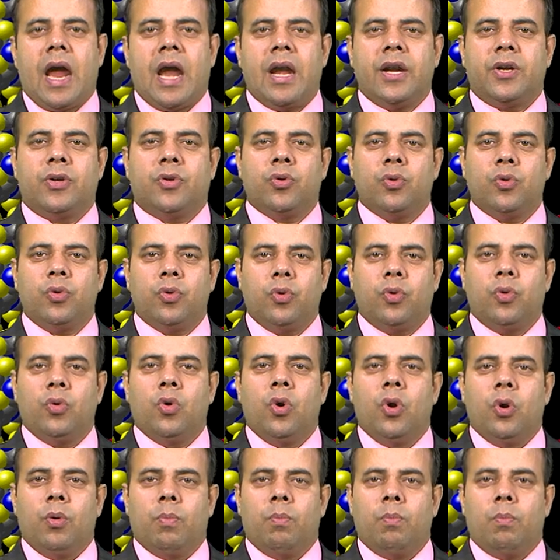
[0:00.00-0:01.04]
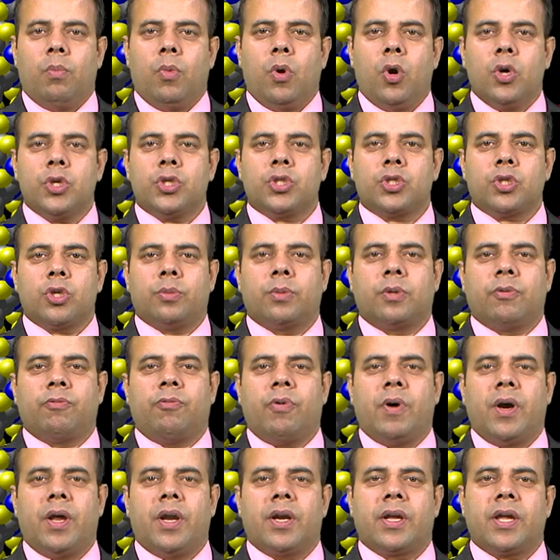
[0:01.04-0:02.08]
and do most of the
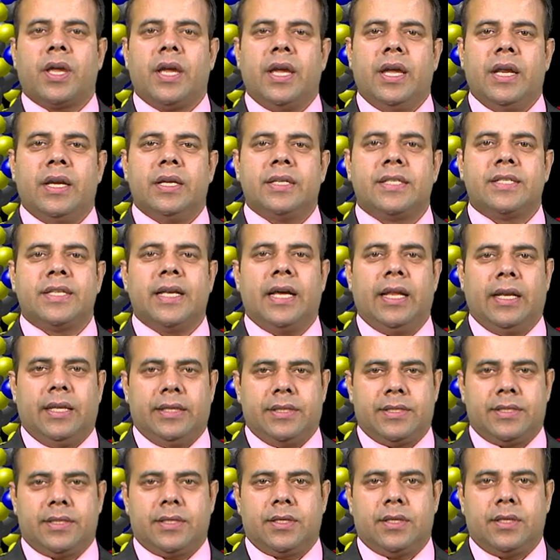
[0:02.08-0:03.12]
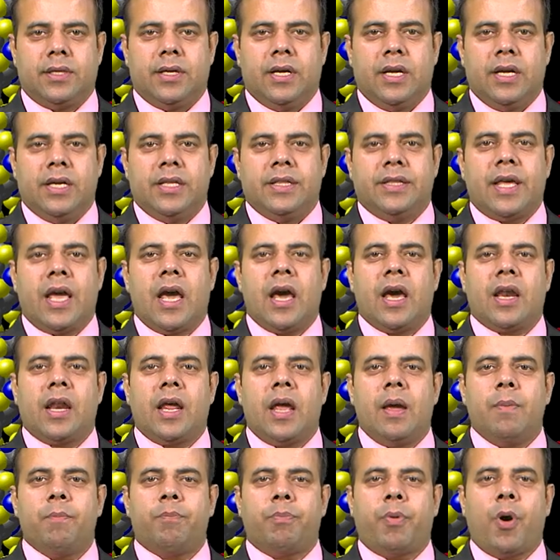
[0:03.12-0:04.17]
work in cells. They are
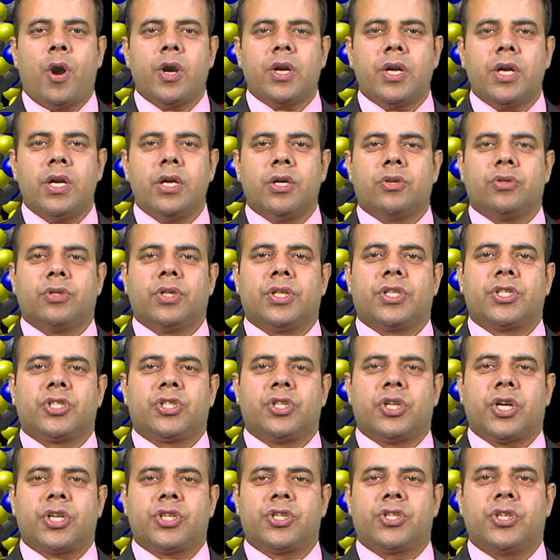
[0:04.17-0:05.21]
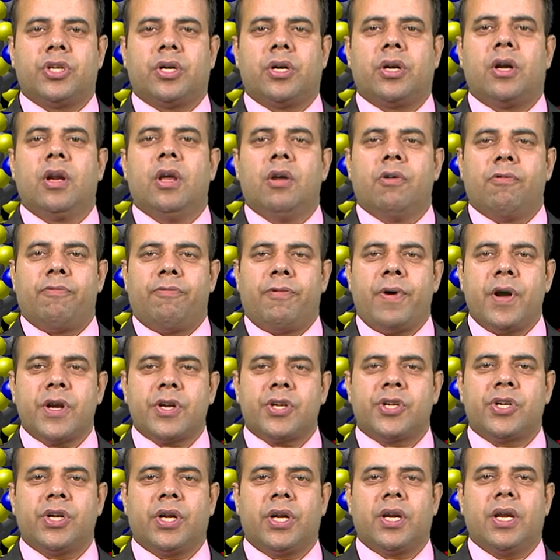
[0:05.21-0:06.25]
important to the structure,
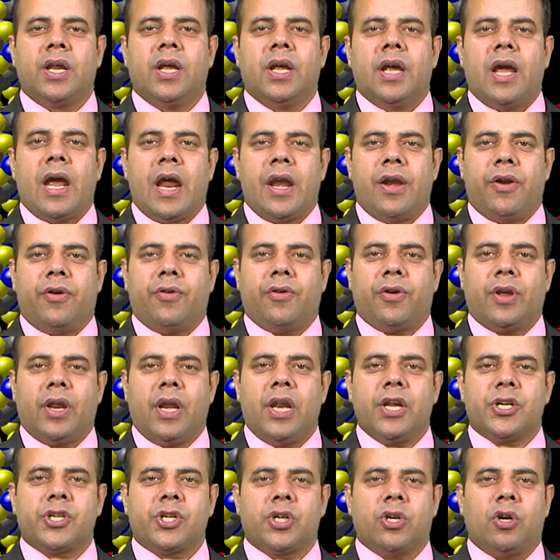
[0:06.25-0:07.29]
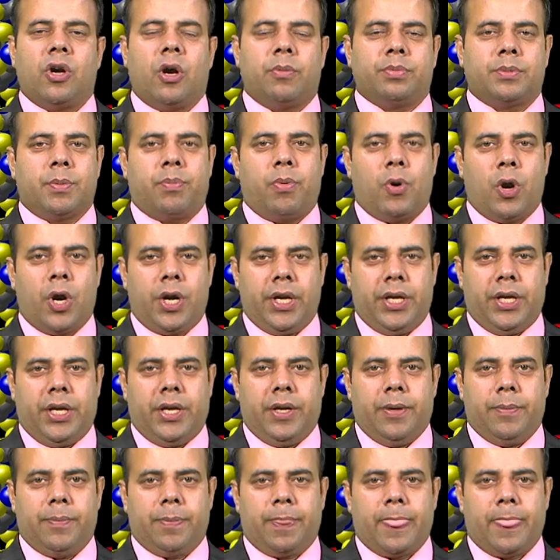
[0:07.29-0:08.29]
function and regulation of the body.